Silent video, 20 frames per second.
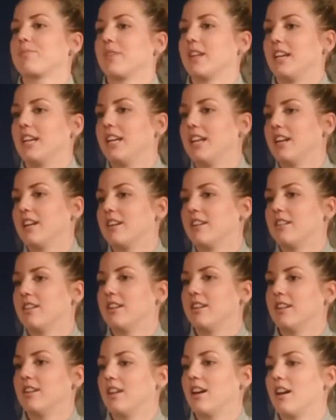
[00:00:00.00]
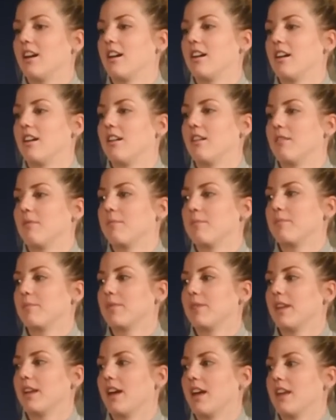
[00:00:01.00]
here,
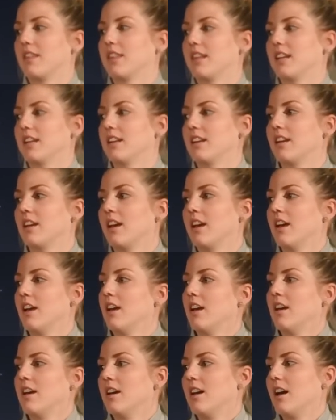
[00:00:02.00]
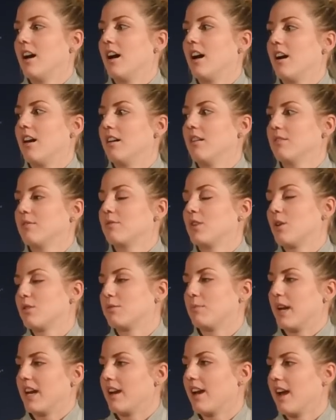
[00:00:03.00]
I think Coach
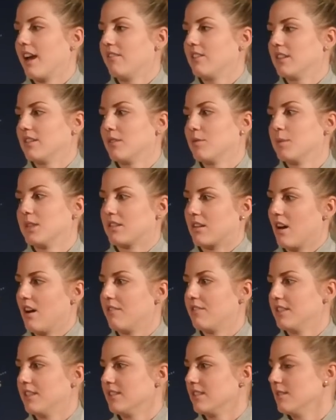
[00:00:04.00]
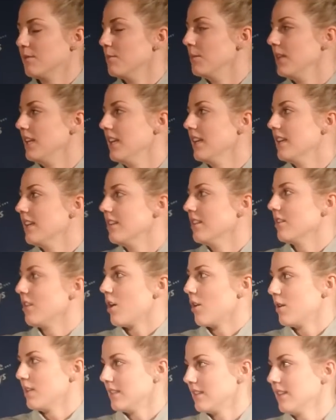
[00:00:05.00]
Meier having so much confidence in me, and, you
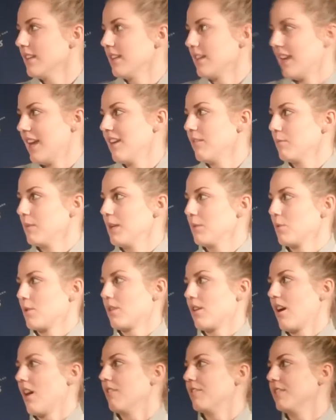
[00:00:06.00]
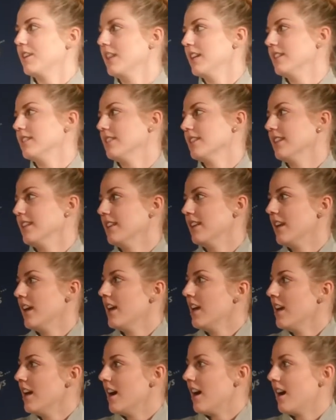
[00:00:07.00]
know, it gave me more confidence, and
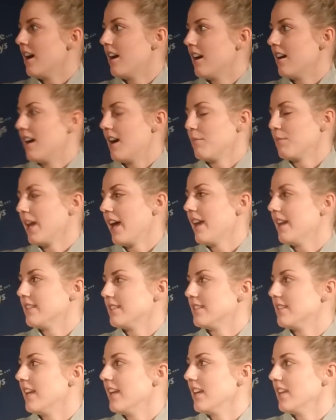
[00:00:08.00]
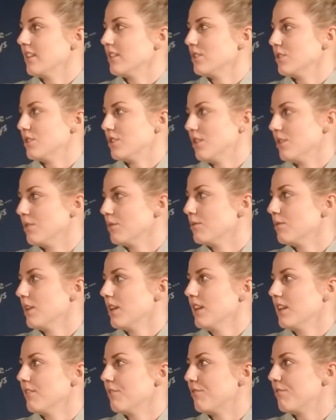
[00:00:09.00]
I'm not hesitating to shoot
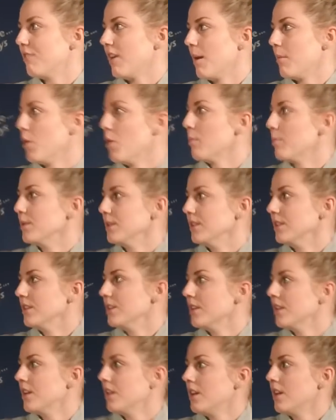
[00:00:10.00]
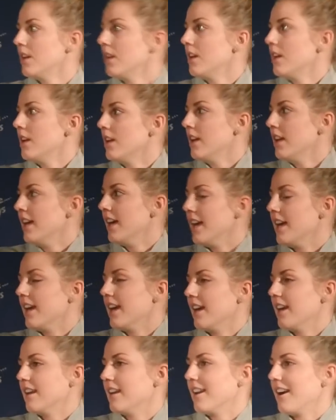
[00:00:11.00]
if I'm open.
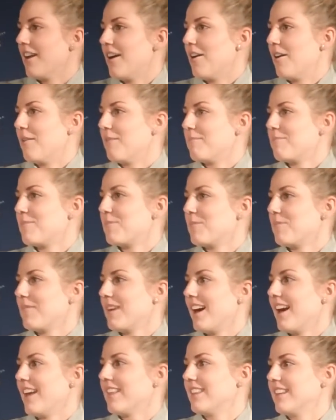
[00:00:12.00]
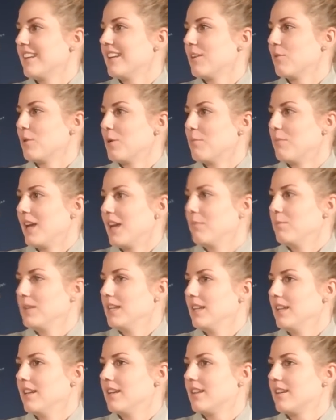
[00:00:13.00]
And I think what made
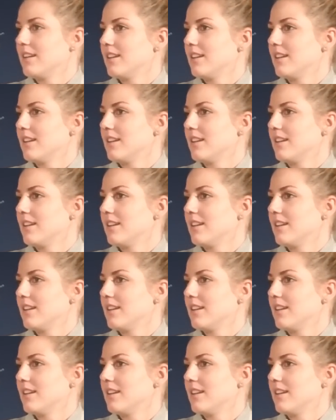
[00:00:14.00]
me